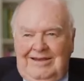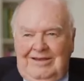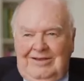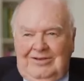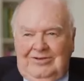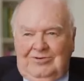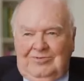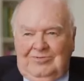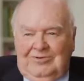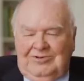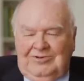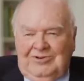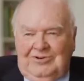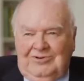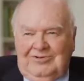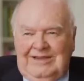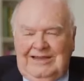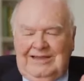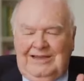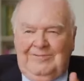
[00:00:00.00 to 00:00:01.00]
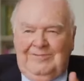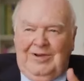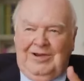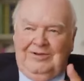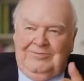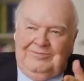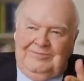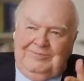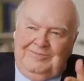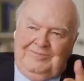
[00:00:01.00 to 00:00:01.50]
you were talking
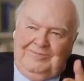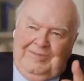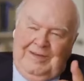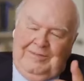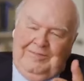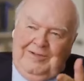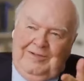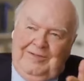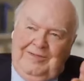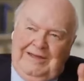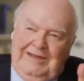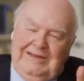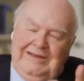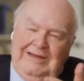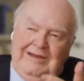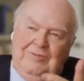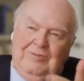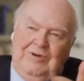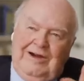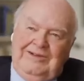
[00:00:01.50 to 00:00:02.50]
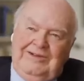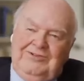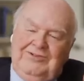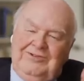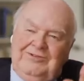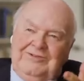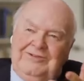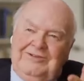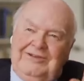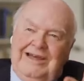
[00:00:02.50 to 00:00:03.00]
about people thinking, why
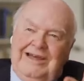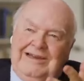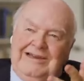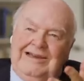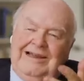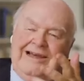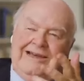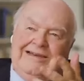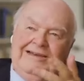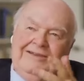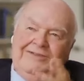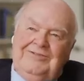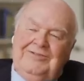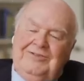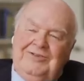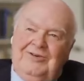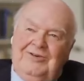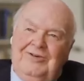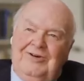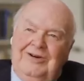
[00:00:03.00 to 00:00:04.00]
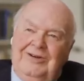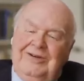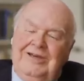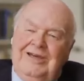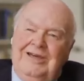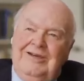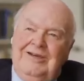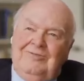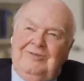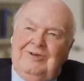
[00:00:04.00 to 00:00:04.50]
shouldn't I lie? And so on.
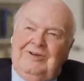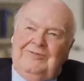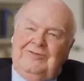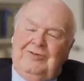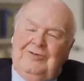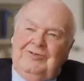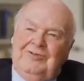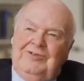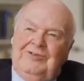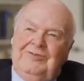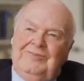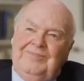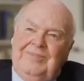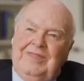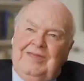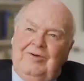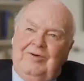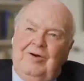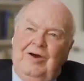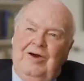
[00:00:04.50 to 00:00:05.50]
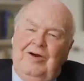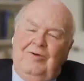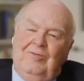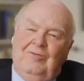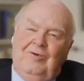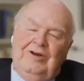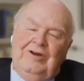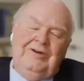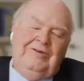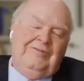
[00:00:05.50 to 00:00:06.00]
Well, of course, uh,
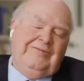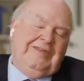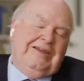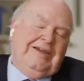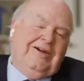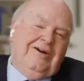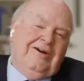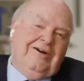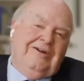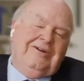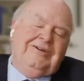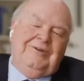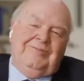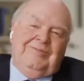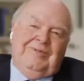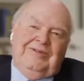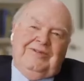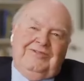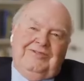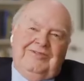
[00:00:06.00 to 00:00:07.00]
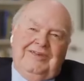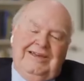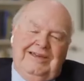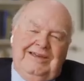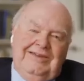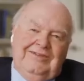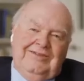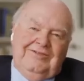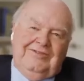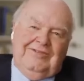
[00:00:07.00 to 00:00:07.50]
one of the arguments
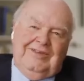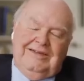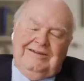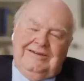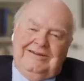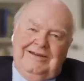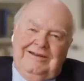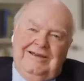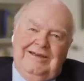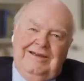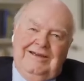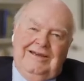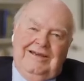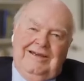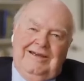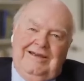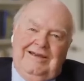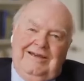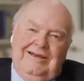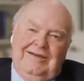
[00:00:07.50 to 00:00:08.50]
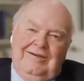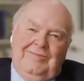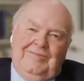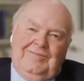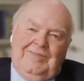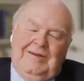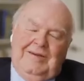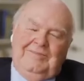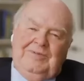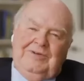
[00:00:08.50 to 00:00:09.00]
is that uh,
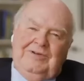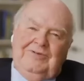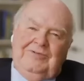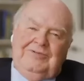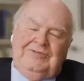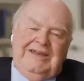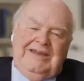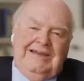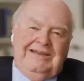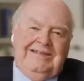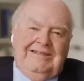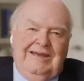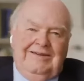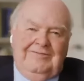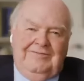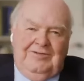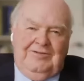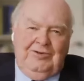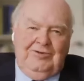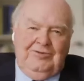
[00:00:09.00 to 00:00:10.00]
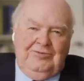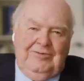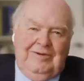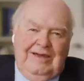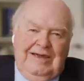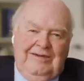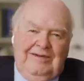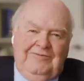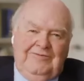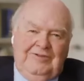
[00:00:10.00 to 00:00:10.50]
people who take that
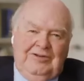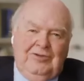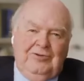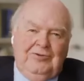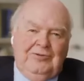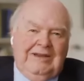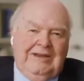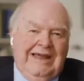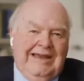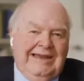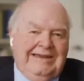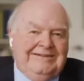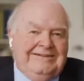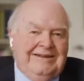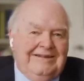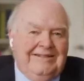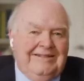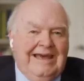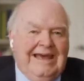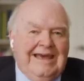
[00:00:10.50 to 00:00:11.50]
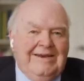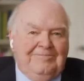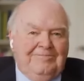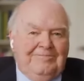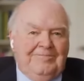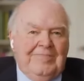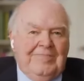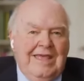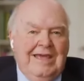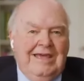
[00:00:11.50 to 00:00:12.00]
view, if you lie to
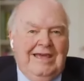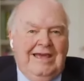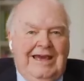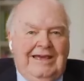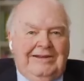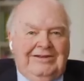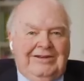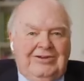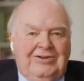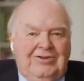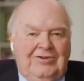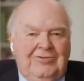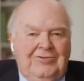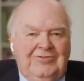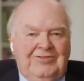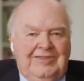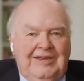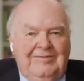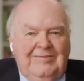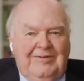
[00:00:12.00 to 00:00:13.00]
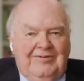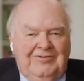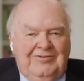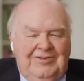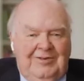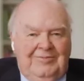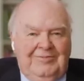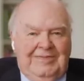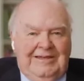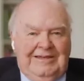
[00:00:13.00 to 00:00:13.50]
them and accuse them of
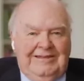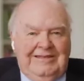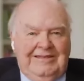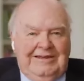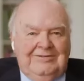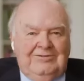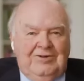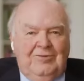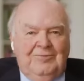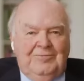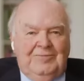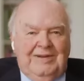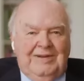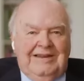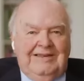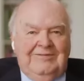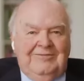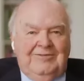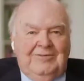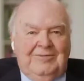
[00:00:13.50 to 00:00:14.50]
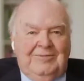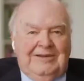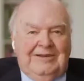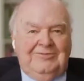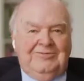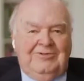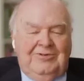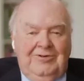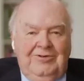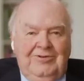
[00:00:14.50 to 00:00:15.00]
something they don't believe to
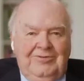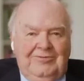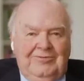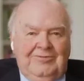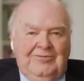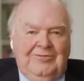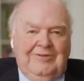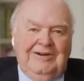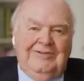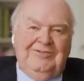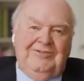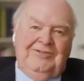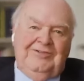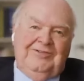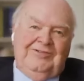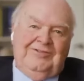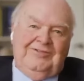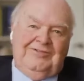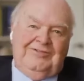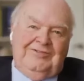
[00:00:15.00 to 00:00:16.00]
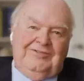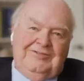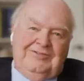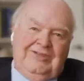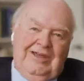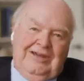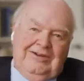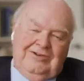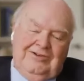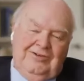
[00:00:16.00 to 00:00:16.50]
be true, for instance,
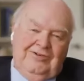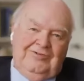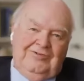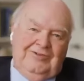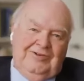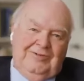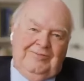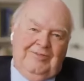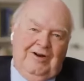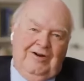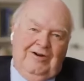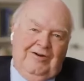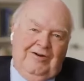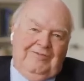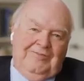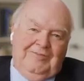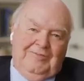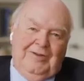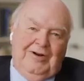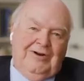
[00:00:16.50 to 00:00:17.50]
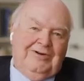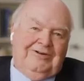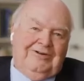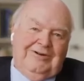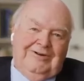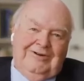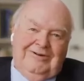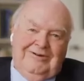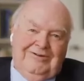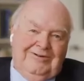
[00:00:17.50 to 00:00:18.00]
accuse them of
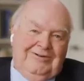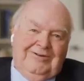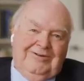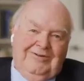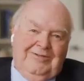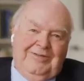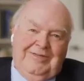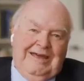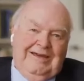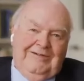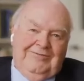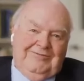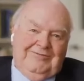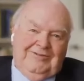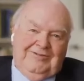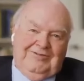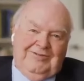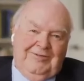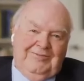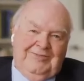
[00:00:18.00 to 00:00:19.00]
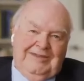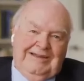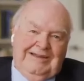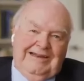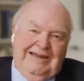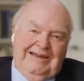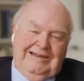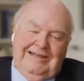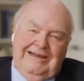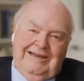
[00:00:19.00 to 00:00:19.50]
murder or theft or something
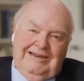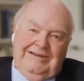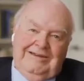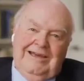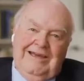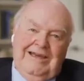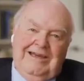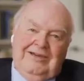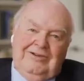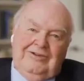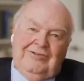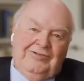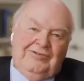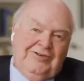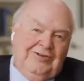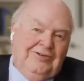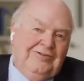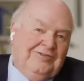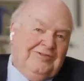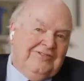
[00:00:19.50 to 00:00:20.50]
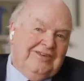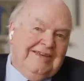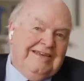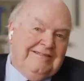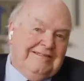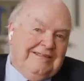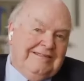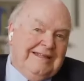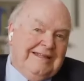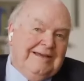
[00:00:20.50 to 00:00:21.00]
like that, you'll soon
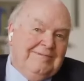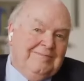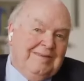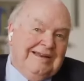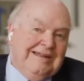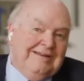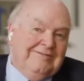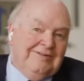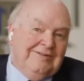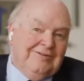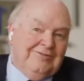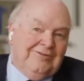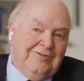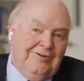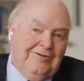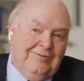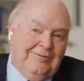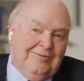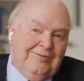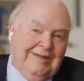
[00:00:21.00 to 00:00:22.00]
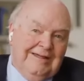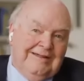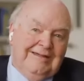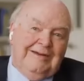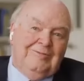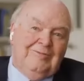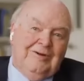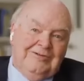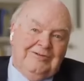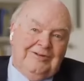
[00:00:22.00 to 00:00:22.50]
see that they believe in truth
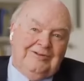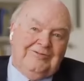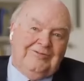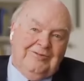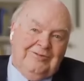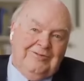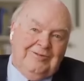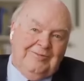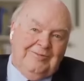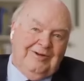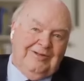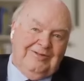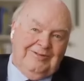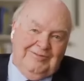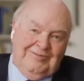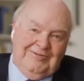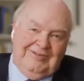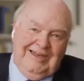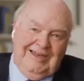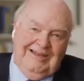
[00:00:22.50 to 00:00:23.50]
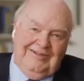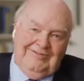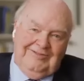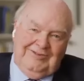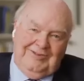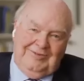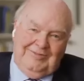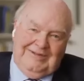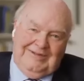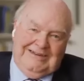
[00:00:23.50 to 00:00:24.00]
and they want the truth about
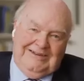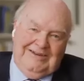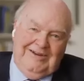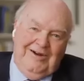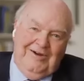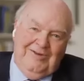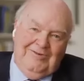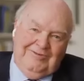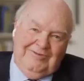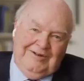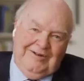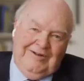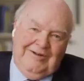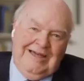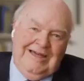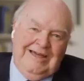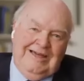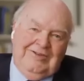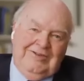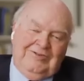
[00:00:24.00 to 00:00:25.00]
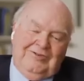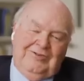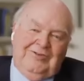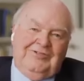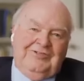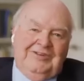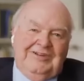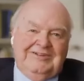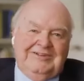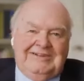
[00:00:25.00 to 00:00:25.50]
themselves to be known. So
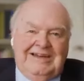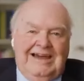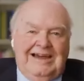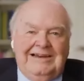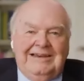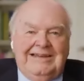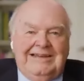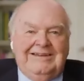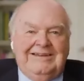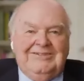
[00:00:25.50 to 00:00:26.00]
it's entirely